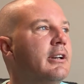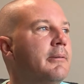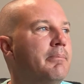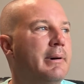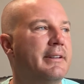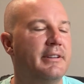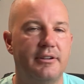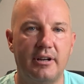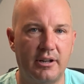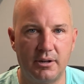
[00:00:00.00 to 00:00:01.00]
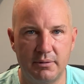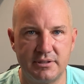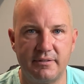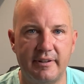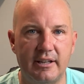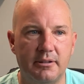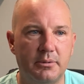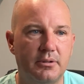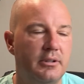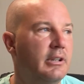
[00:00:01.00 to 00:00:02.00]
but they're not always
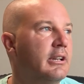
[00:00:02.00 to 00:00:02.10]
available.